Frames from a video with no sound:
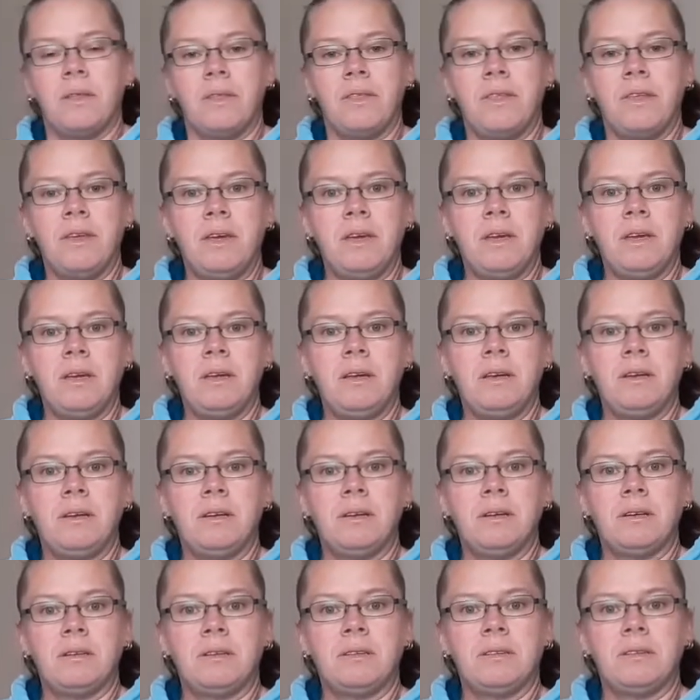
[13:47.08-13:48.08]
the
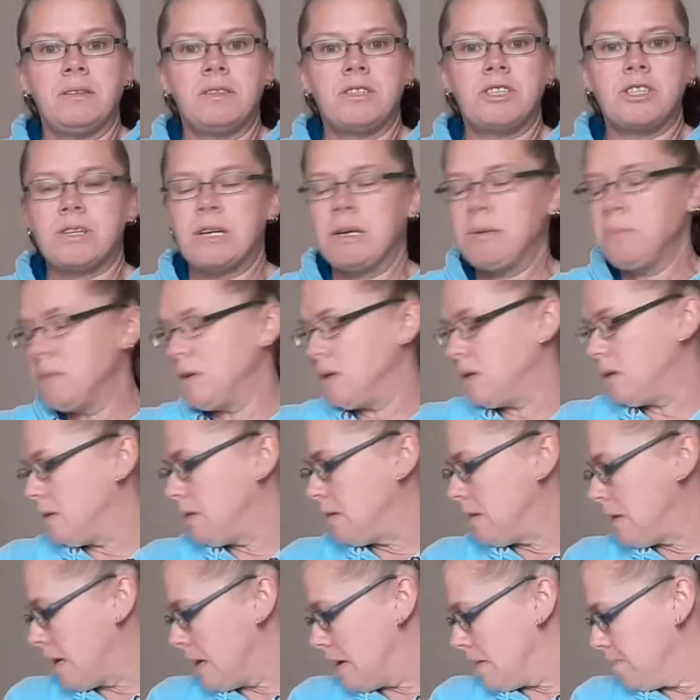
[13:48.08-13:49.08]
treatment
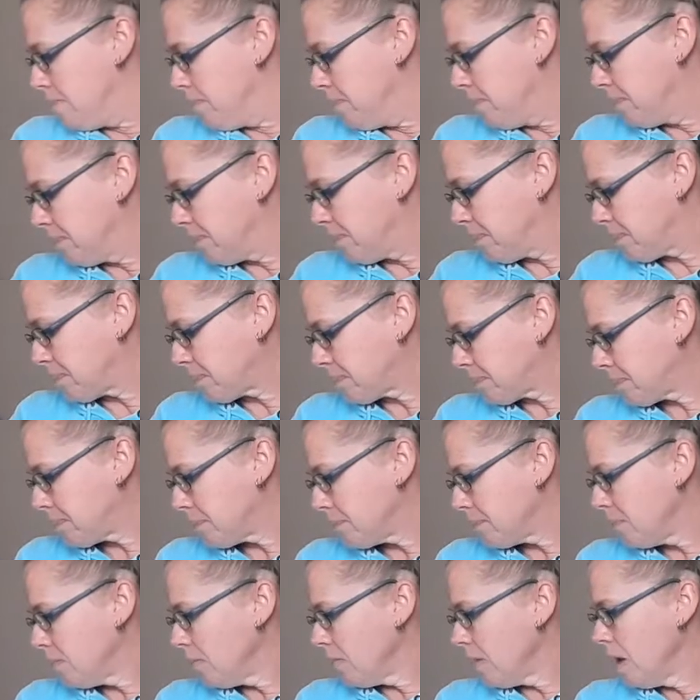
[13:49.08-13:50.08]
and that.
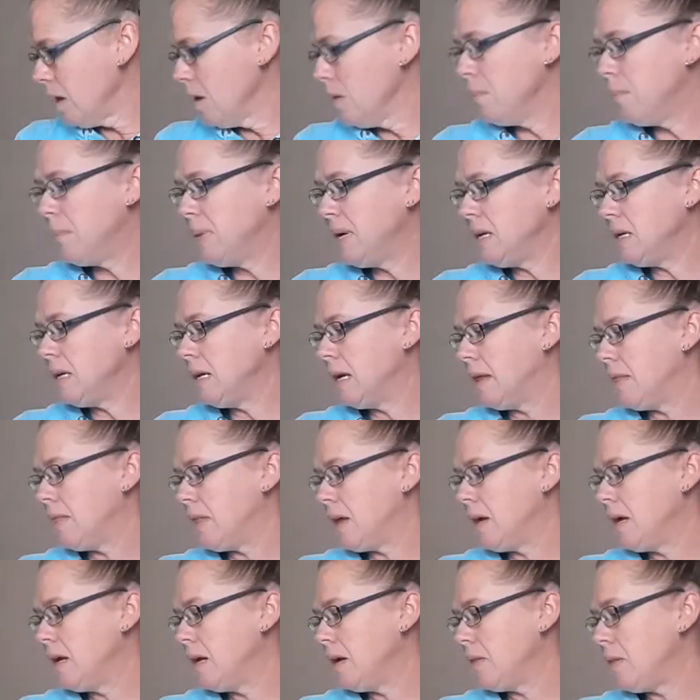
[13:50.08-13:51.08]
But yeah,
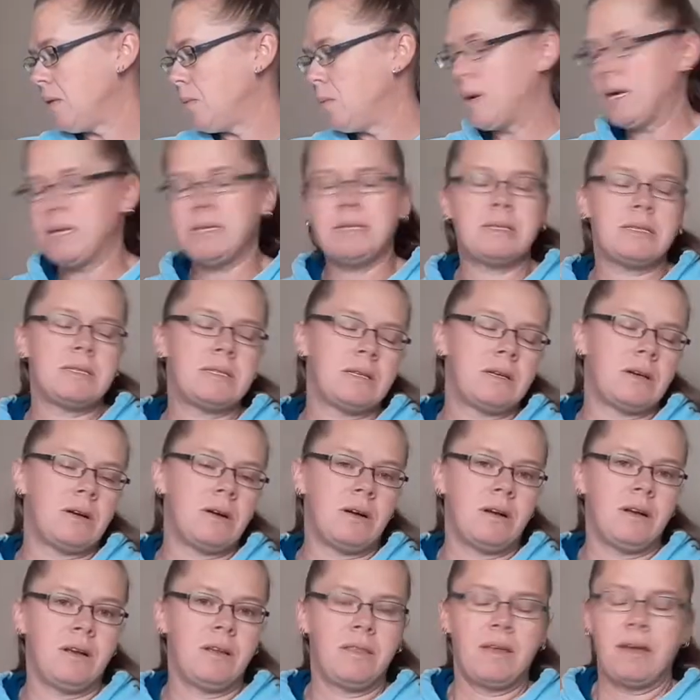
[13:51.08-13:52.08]
they are the ones that
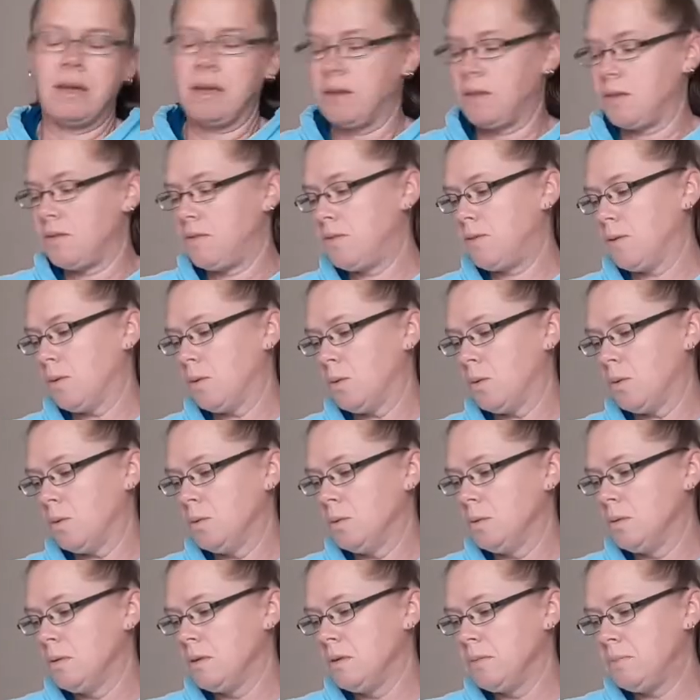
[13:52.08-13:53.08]
they are the 4
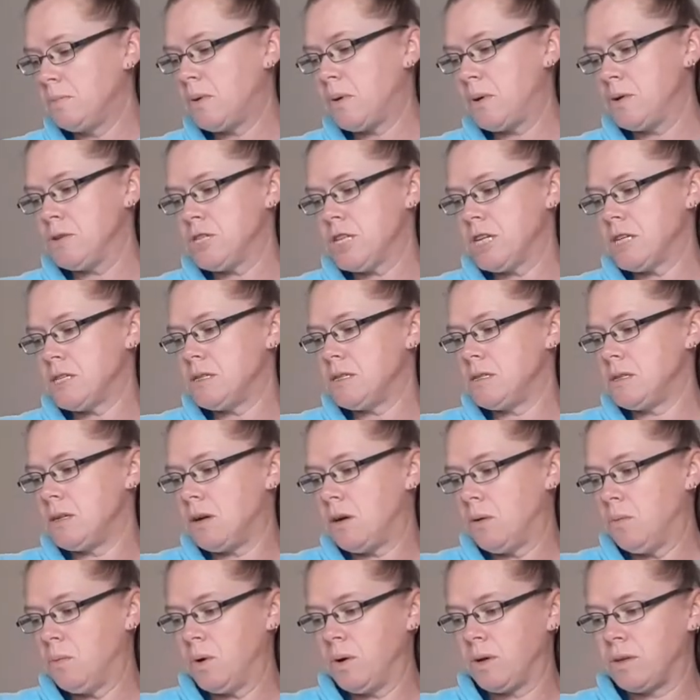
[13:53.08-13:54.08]
projects that
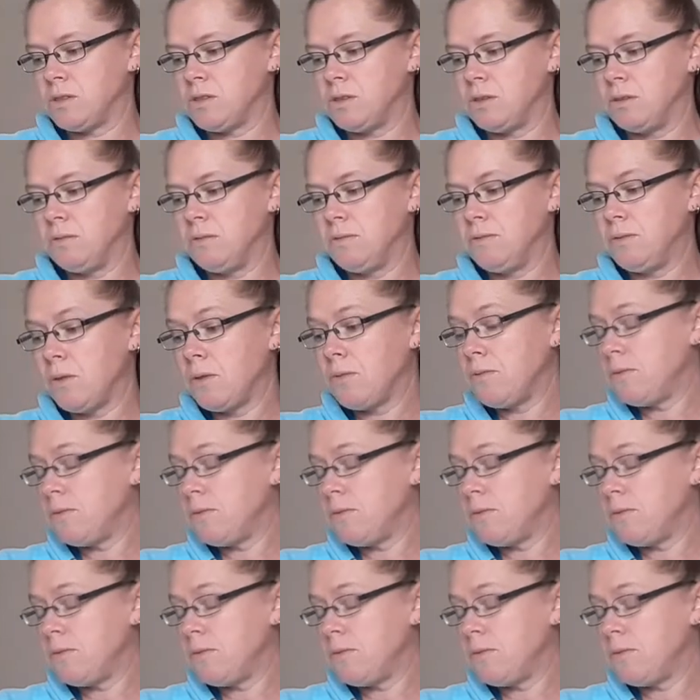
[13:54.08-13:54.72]
I worked on for the